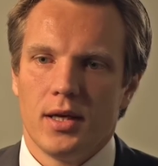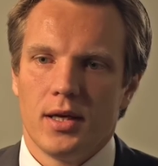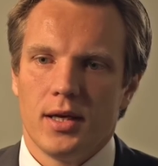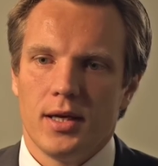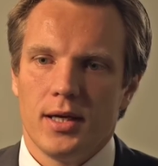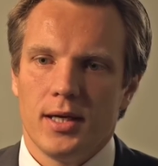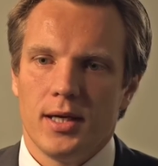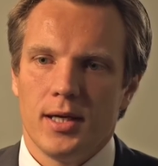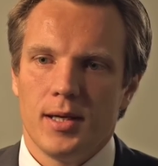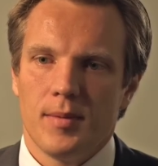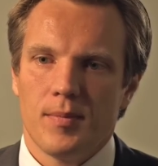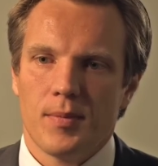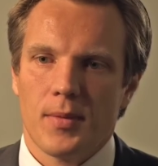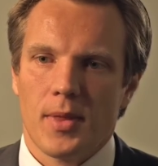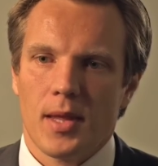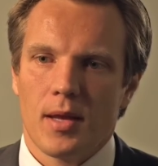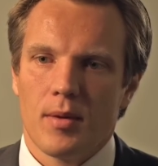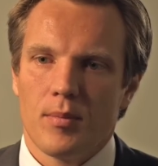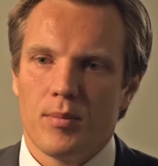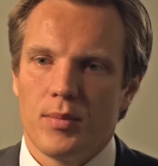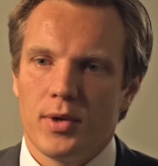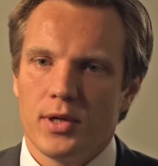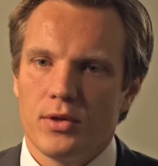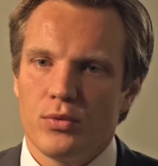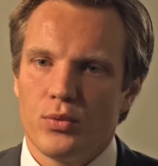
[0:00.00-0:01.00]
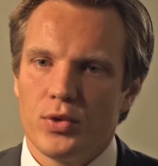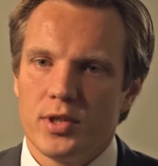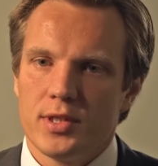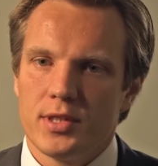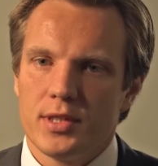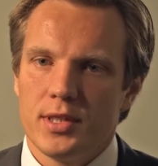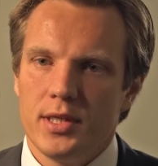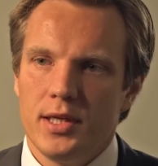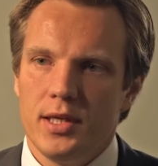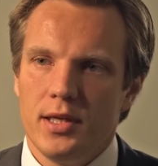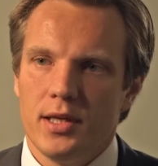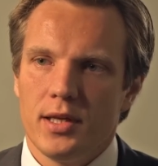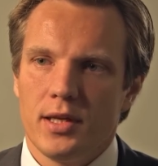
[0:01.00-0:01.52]
But we
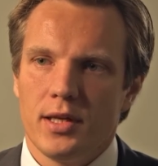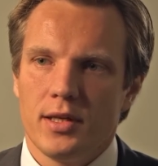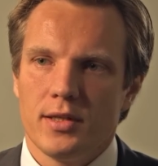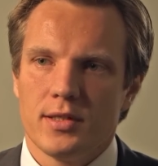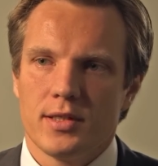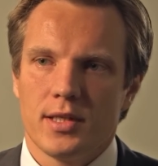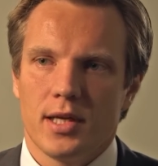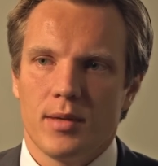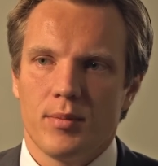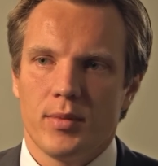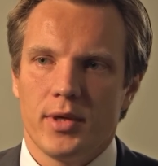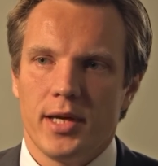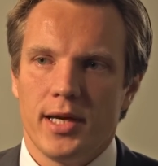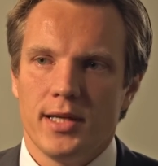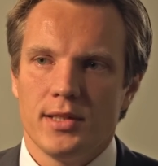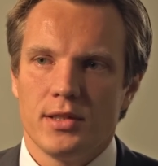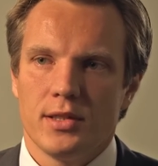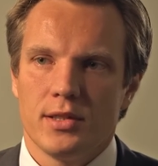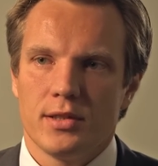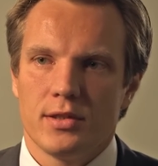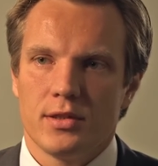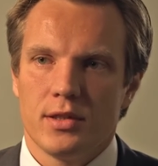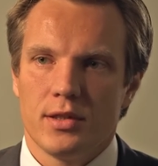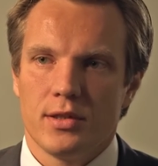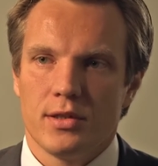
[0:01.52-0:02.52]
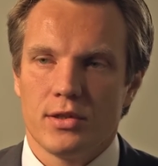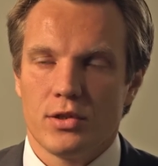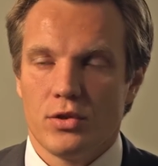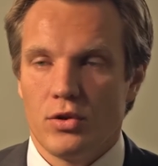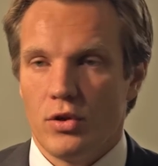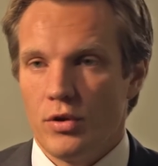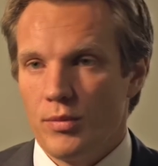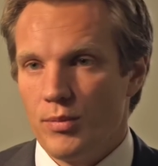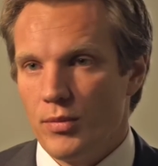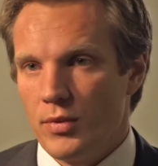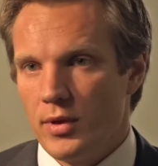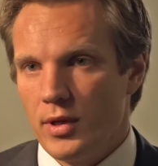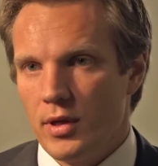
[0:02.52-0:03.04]
see that in some cases, this is
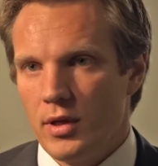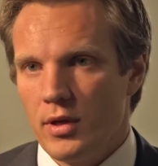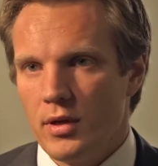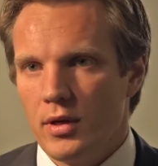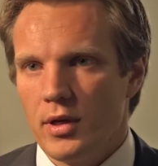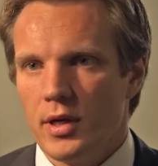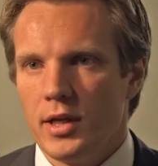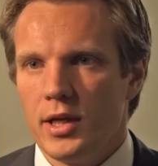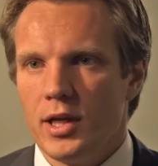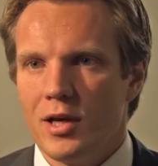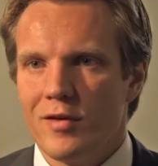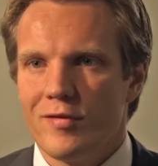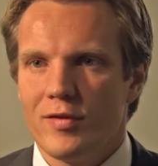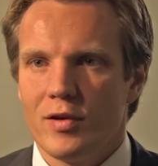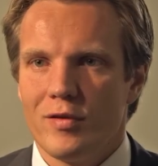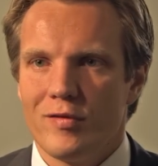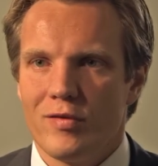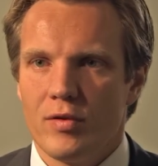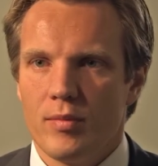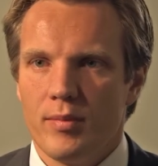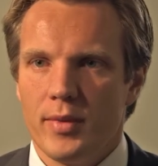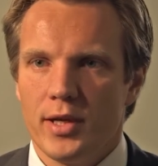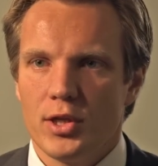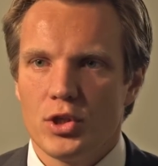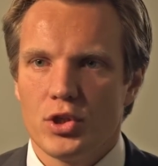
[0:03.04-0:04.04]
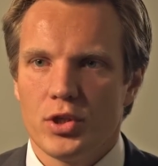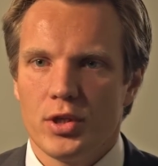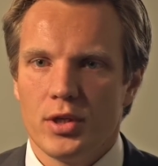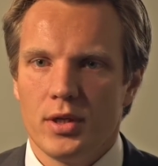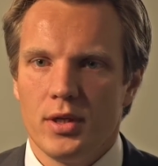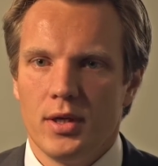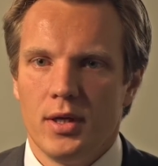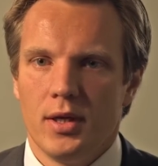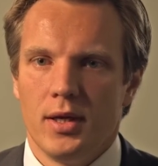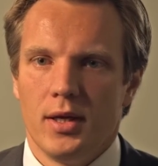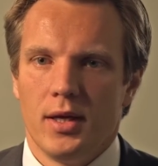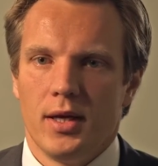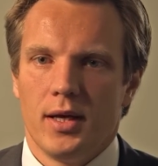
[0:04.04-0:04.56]
not enough information.
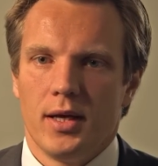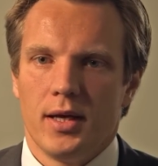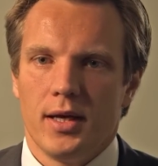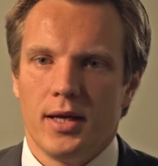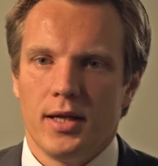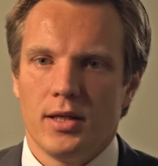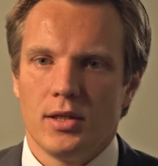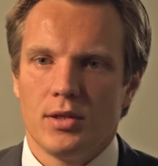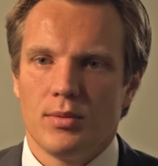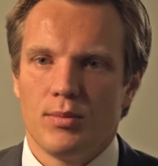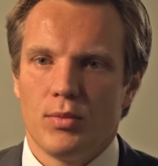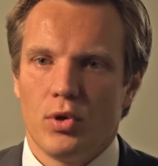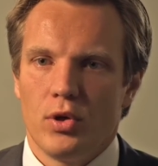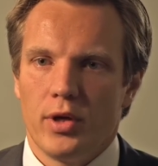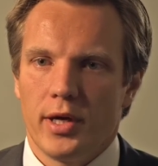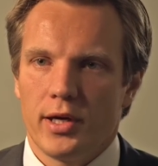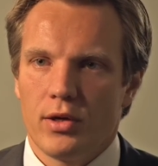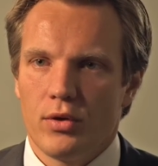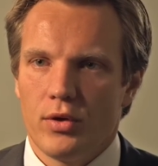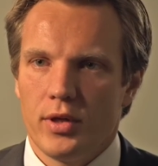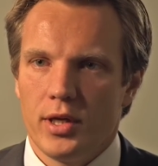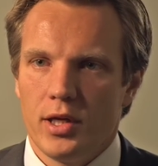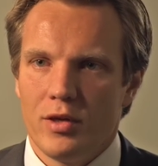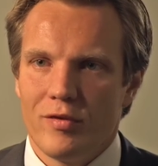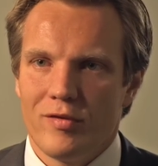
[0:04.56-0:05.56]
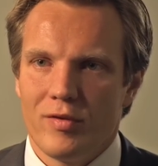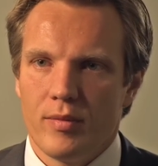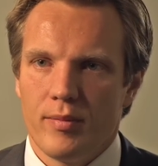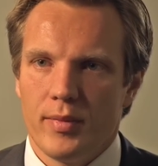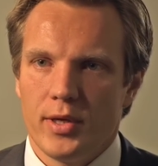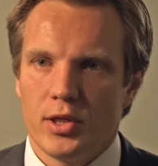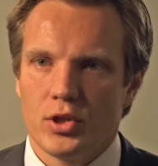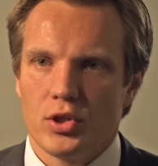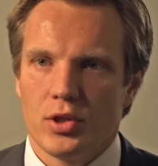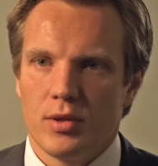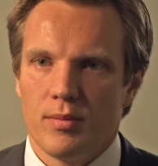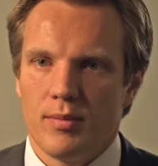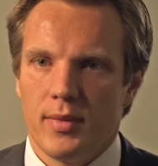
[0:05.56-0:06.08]
And molecular
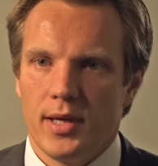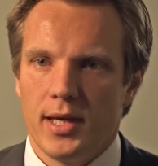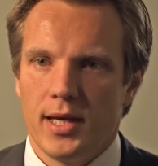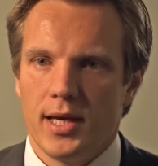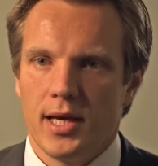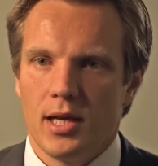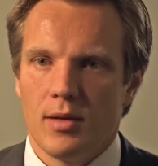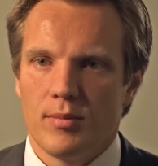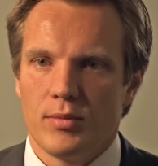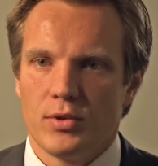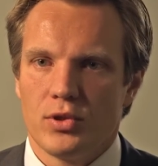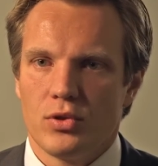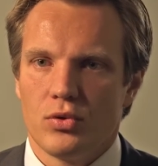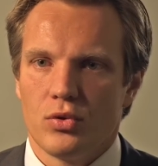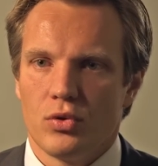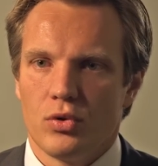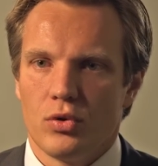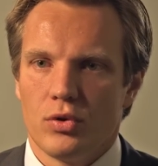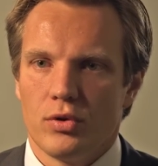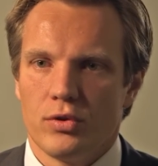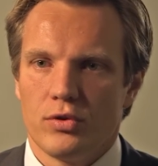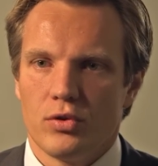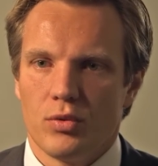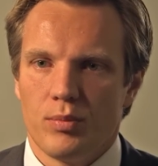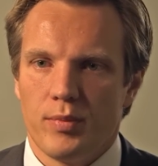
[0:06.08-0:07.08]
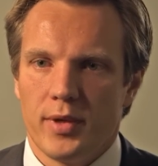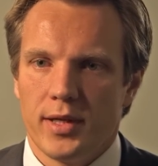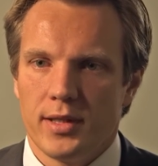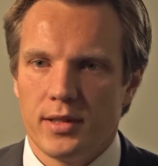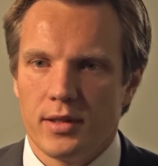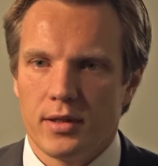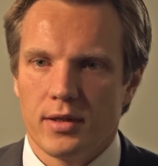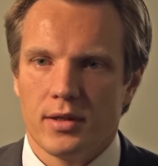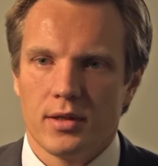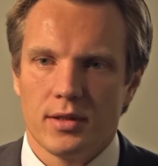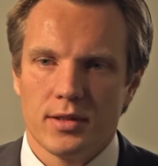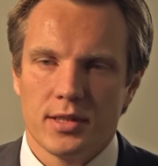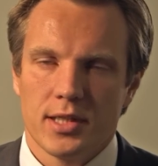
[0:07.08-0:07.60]
information may help to
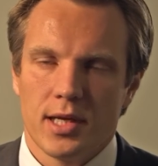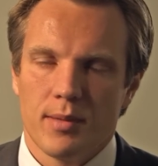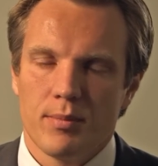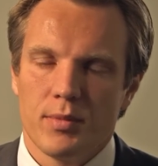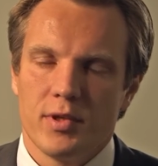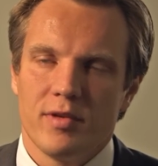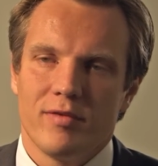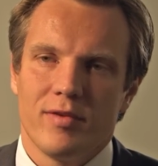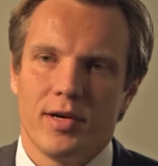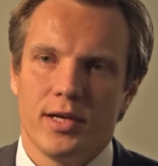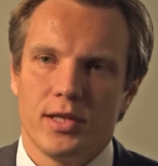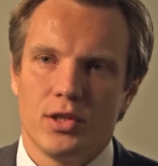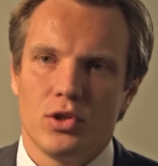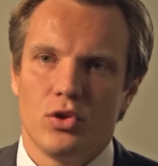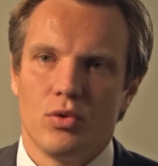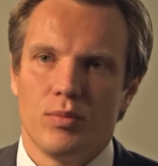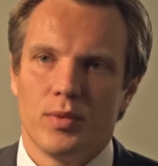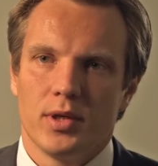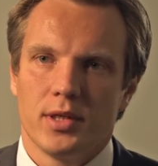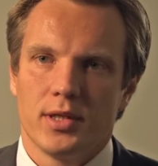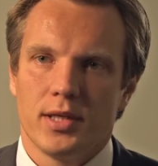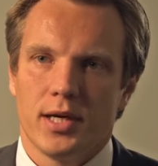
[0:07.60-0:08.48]
better subdivide tumor